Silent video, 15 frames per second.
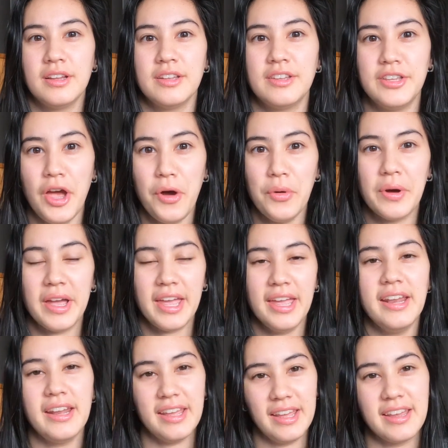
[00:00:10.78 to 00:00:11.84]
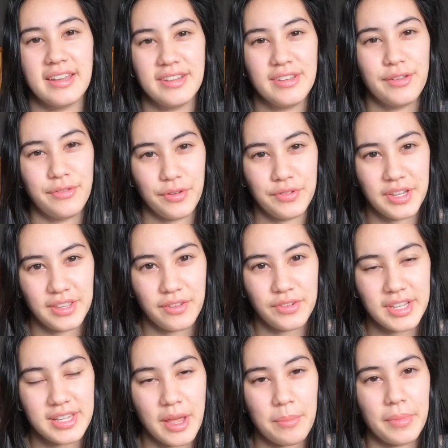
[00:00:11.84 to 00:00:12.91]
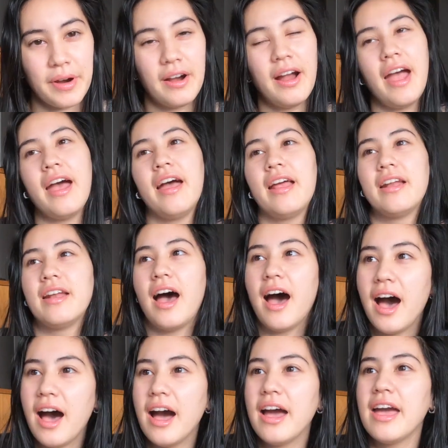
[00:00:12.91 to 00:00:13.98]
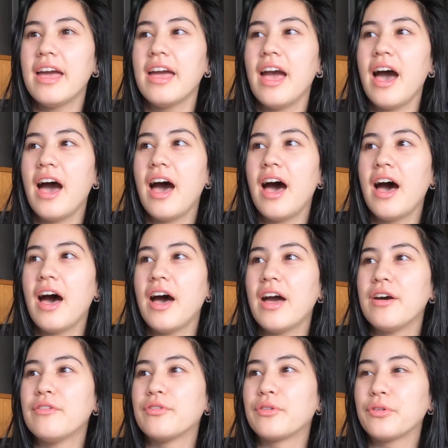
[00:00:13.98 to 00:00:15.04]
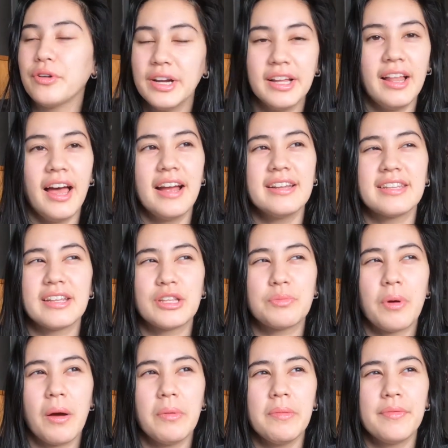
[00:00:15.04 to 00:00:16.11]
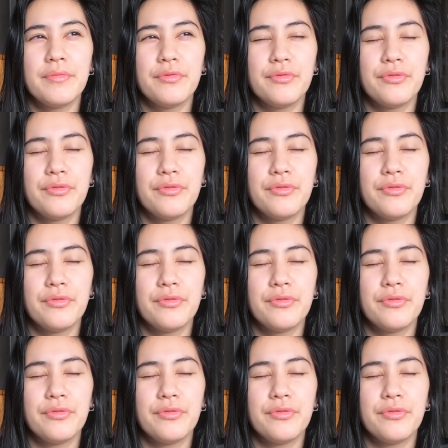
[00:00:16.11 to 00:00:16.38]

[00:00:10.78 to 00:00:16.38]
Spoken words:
So it is the 15th of December and I have realized that it's probably been